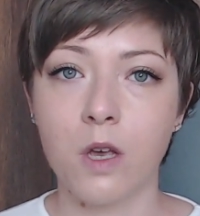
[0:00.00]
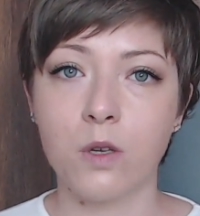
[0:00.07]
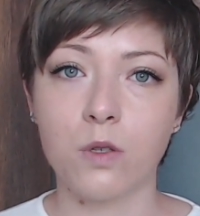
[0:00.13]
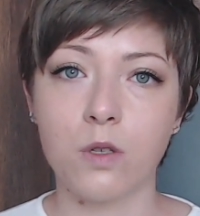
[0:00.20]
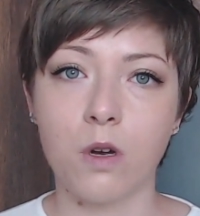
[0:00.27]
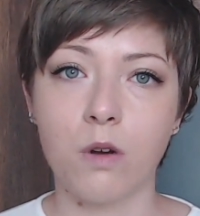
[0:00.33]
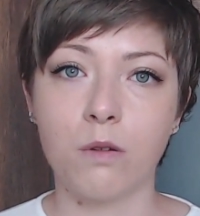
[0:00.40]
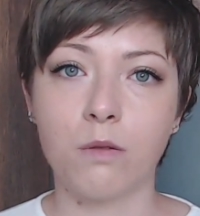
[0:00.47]

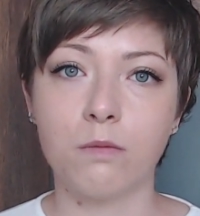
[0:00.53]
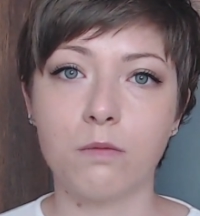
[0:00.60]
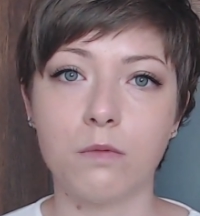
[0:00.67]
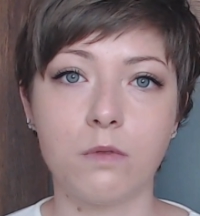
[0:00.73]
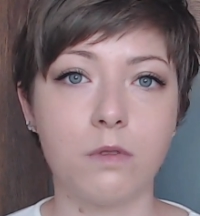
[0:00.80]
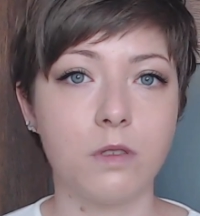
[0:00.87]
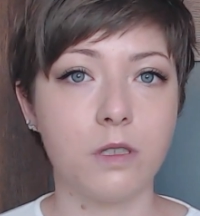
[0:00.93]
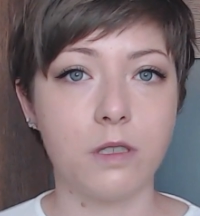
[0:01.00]

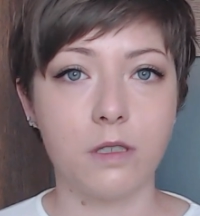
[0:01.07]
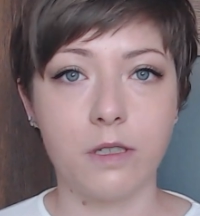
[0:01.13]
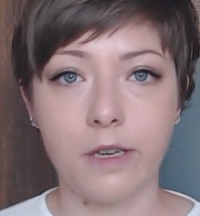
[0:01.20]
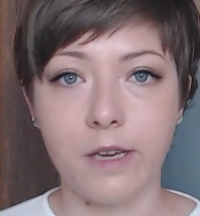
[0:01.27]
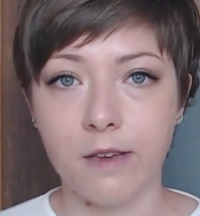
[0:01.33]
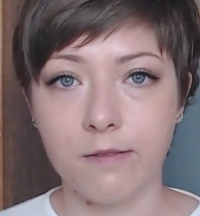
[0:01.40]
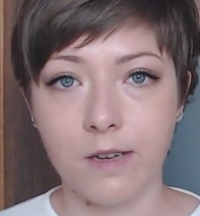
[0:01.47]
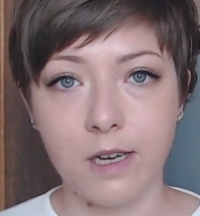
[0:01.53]
So
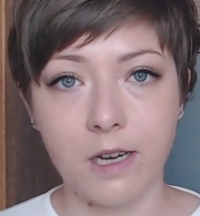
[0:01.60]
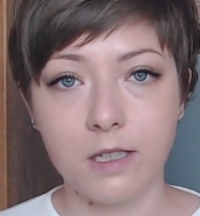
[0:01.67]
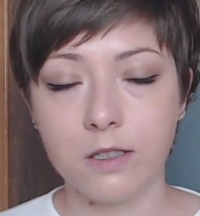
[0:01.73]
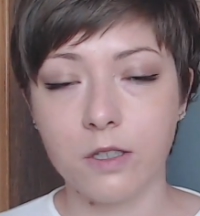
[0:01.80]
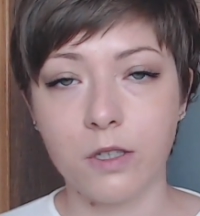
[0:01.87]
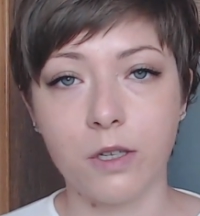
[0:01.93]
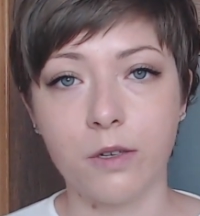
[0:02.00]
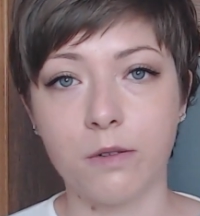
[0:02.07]
if I
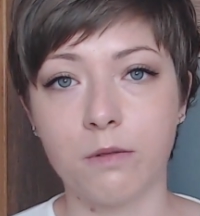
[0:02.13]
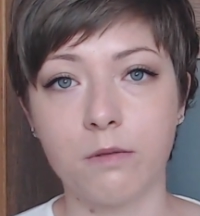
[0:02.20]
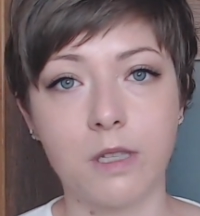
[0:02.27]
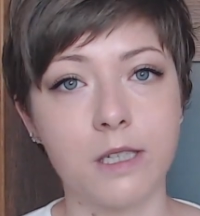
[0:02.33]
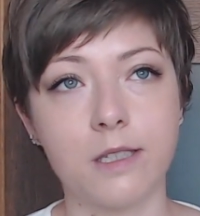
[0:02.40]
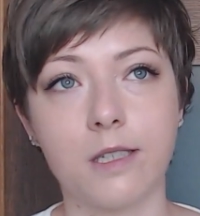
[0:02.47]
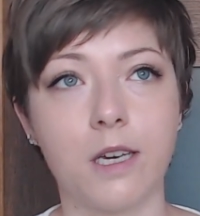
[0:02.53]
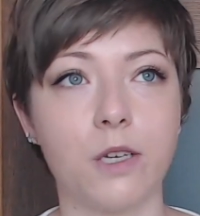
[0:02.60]
ask you,
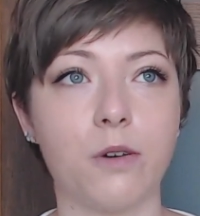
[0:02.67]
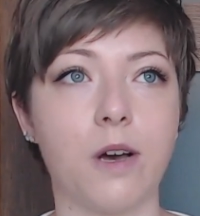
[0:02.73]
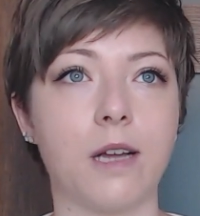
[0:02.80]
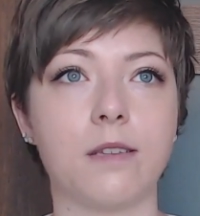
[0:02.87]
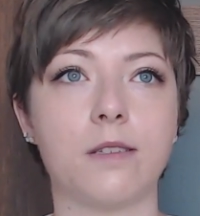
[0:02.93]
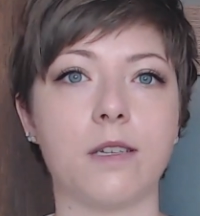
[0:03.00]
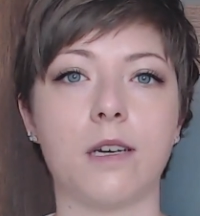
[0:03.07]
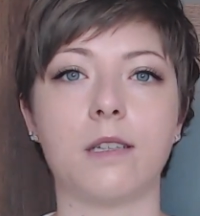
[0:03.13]
let's say you
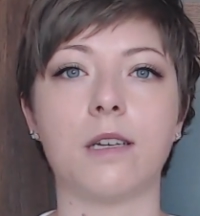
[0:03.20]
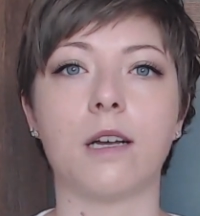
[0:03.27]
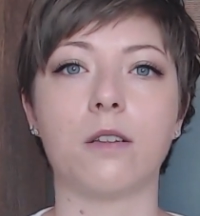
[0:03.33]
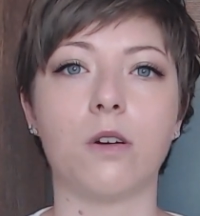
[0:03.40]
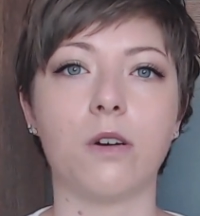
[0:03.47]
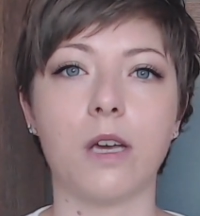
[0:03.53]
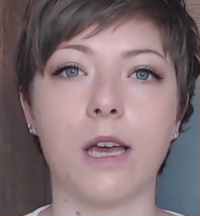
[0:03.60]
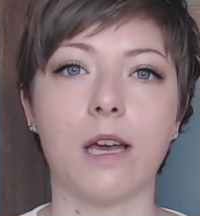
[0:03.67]
answer
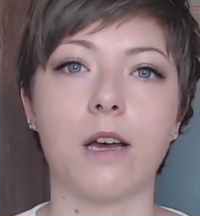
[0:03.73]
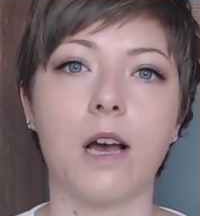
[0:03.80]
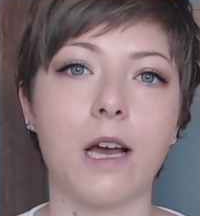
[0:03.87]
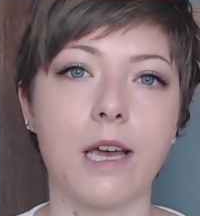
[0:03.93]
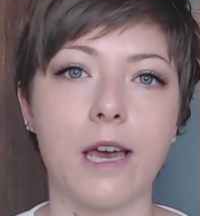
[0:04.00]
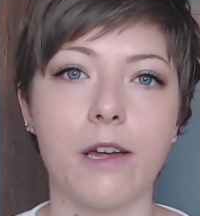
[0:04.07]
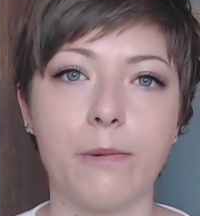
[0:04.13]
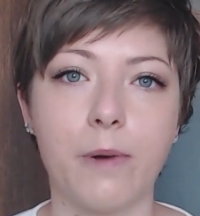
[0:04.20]
that, oh yeah, I
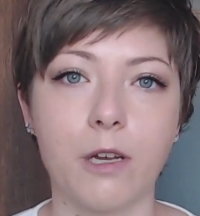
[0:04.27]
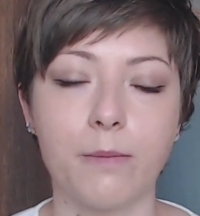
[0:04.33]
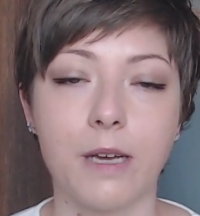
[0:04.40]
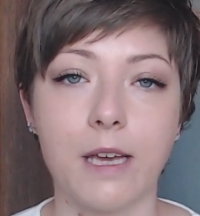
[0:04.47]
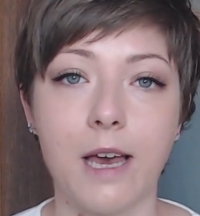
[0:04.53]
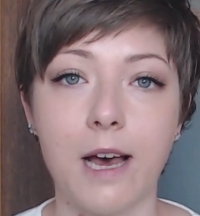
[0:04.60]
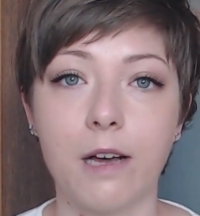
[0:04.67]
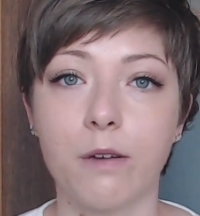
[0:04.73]
care about
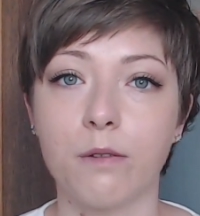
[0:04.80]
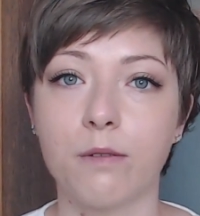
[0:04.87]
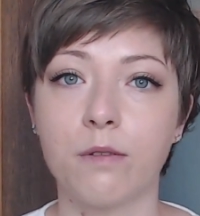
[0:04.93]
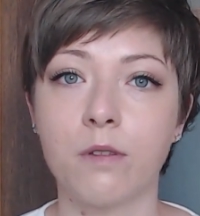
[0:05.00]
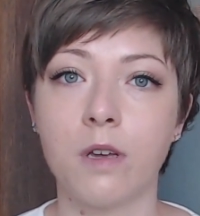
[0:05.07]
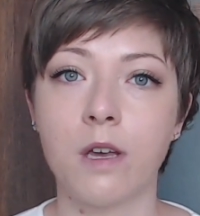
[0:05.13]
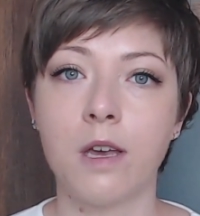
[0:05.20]
my health,